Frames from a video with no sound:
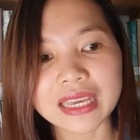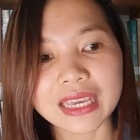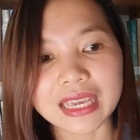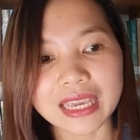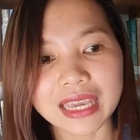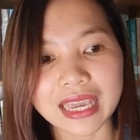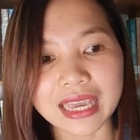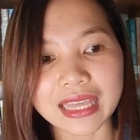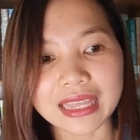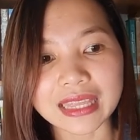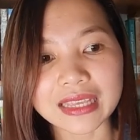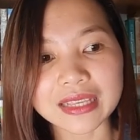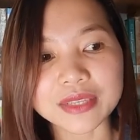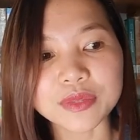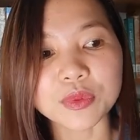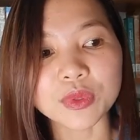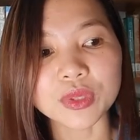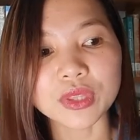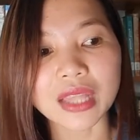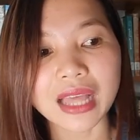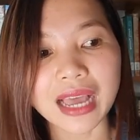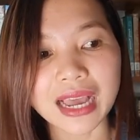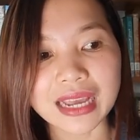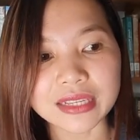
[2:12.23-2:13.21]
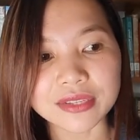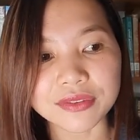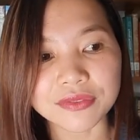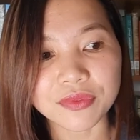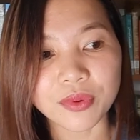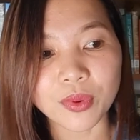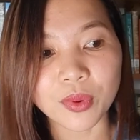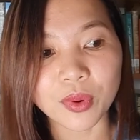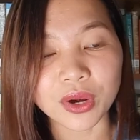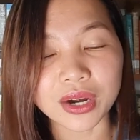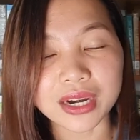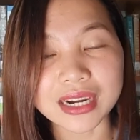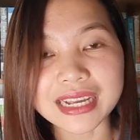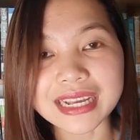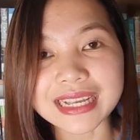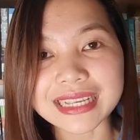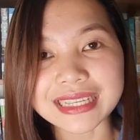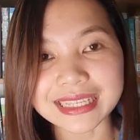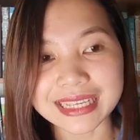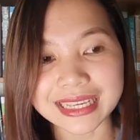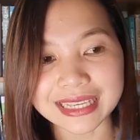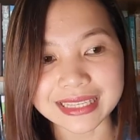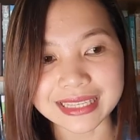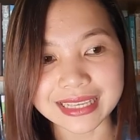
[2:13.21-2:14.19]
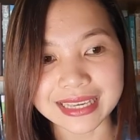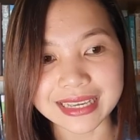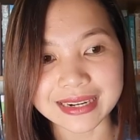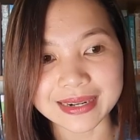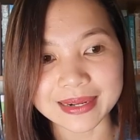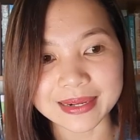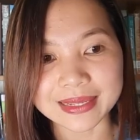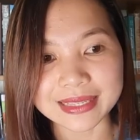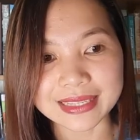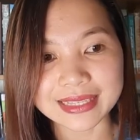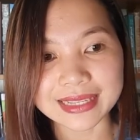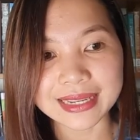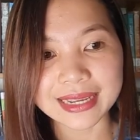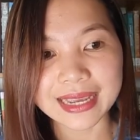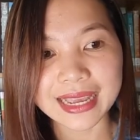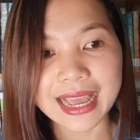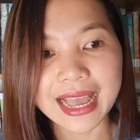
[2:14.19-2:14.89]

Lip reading: And this would last for 6 years.